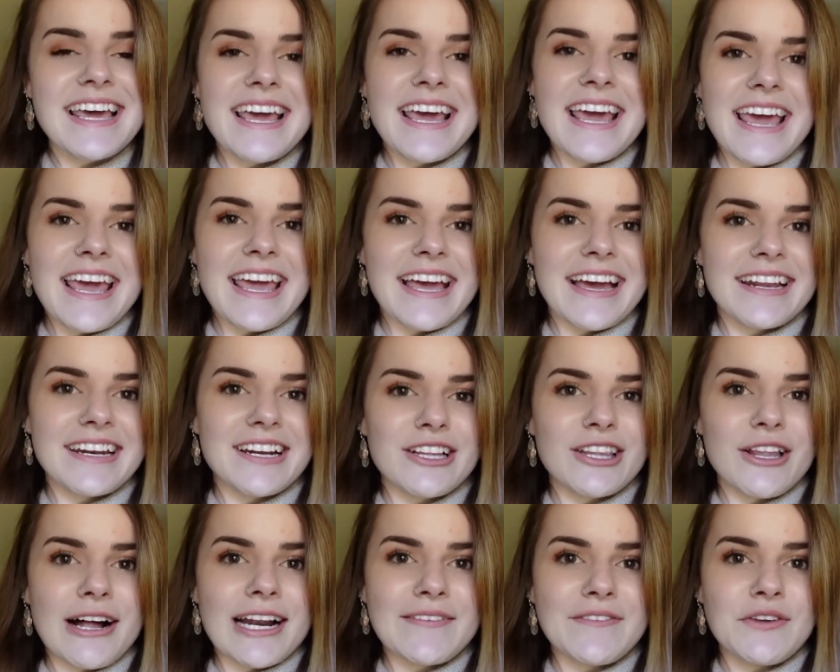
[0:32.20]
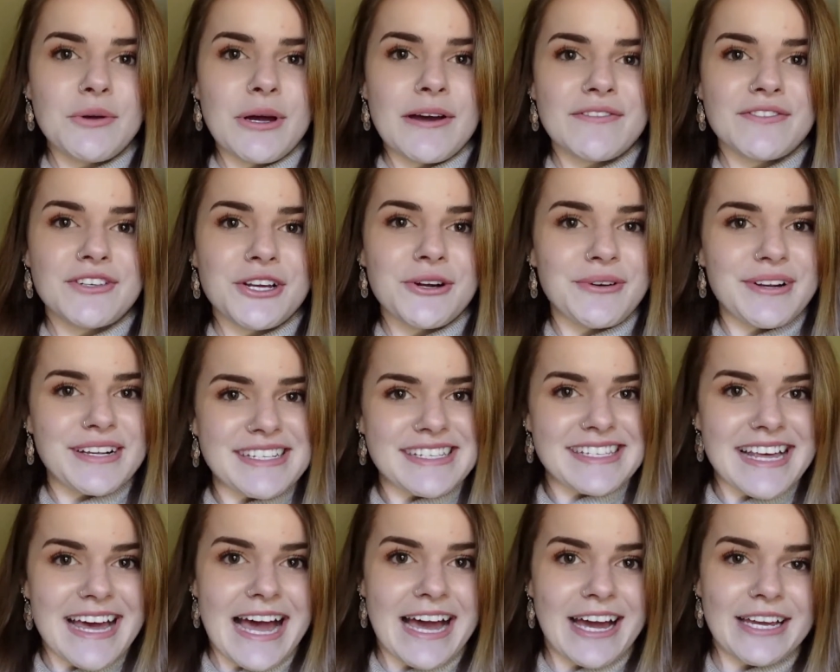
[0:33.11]
and a lot of you have
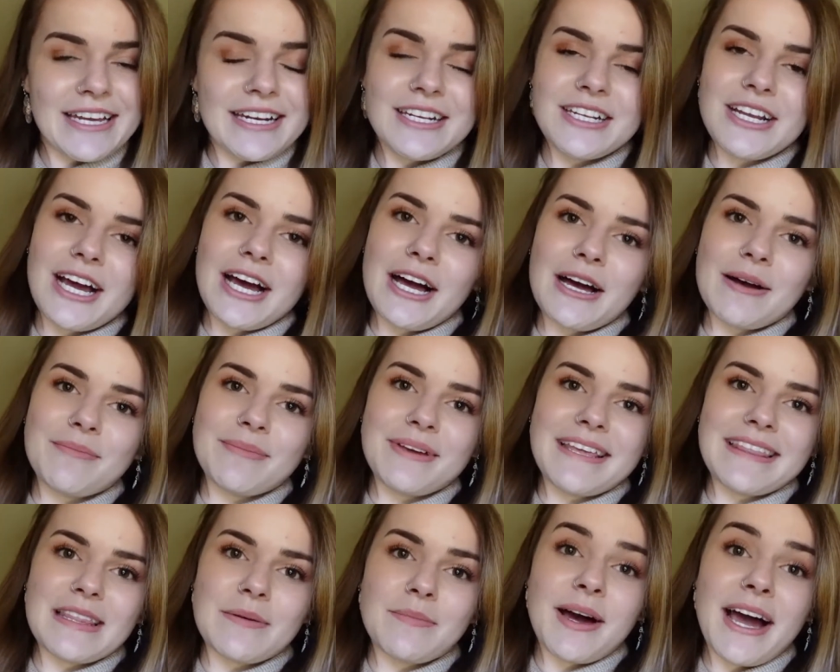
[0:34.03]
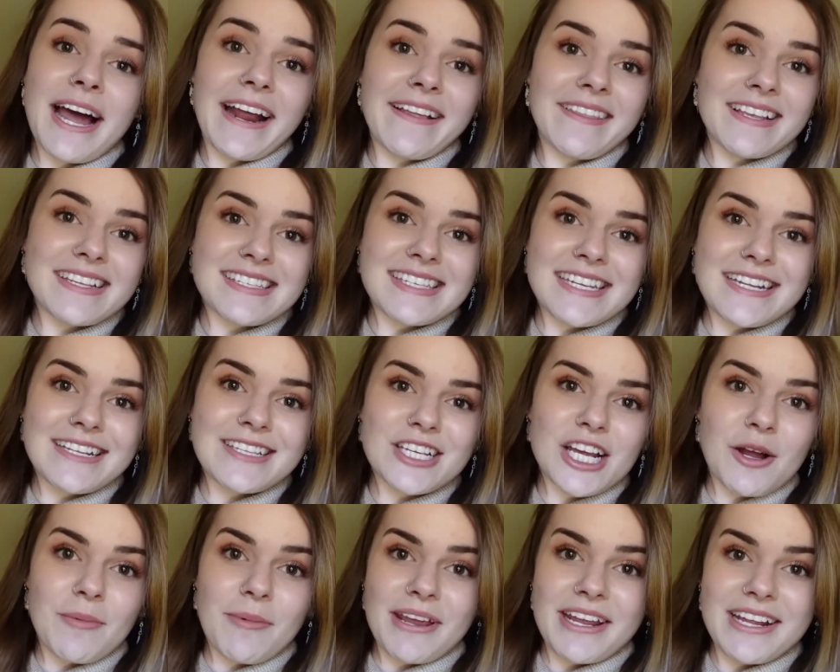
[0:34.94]
noticed that in the behind the scenes
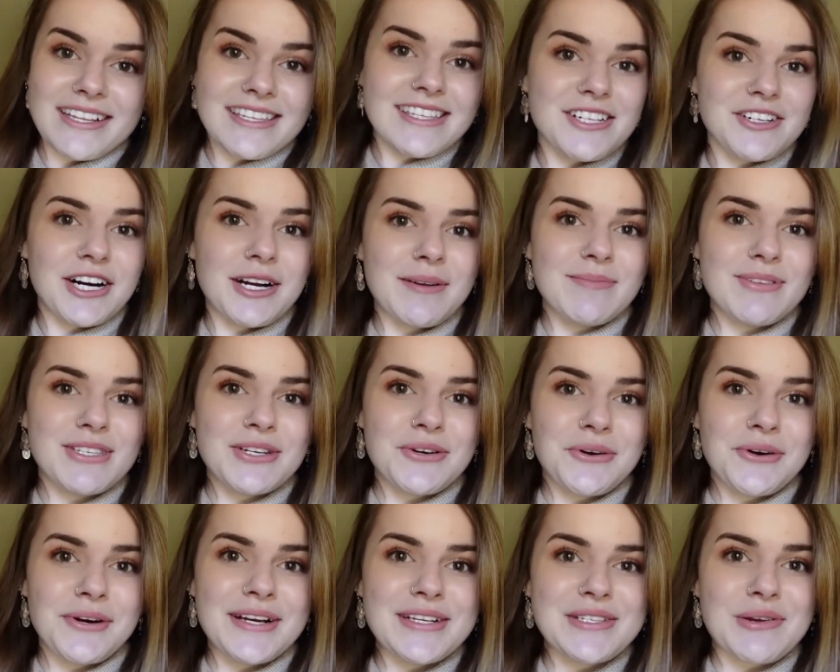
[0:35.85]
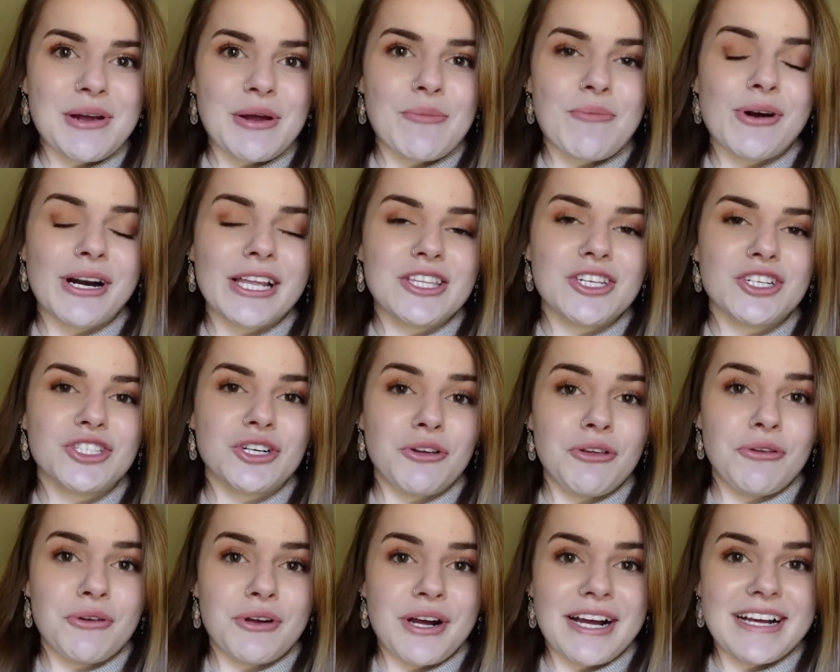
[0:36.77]
on my Instagram story, so I wanted to show
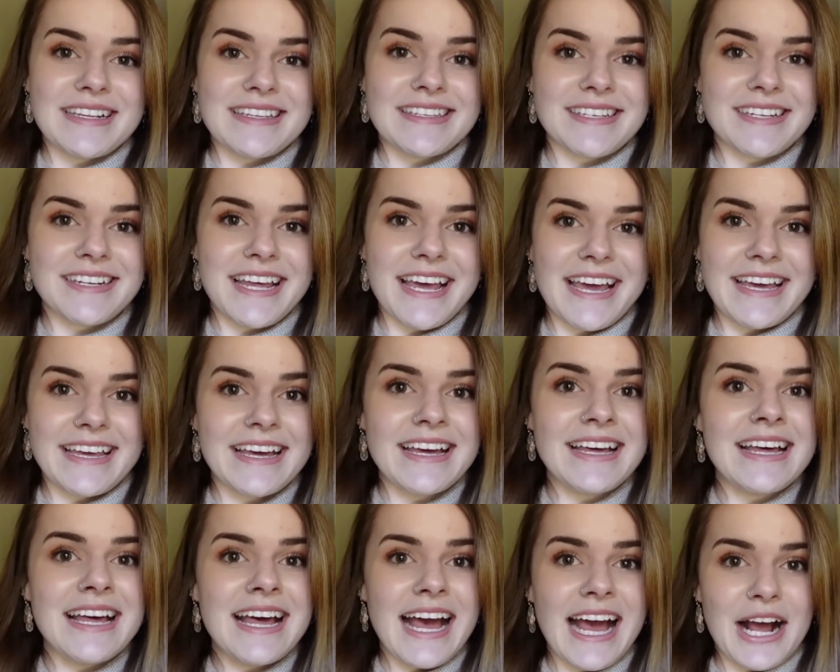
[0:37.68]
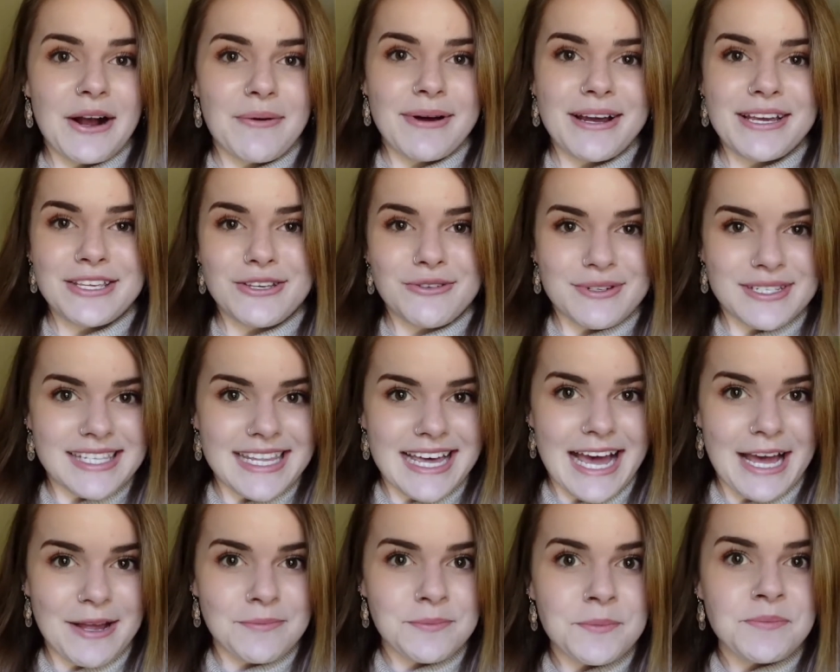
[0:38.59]
you guys today how I use
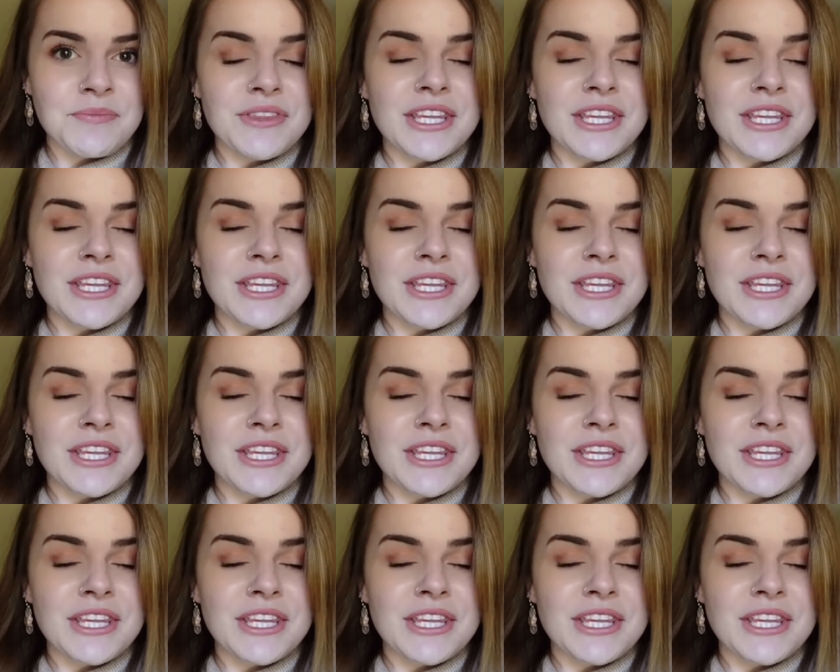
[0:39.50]
that.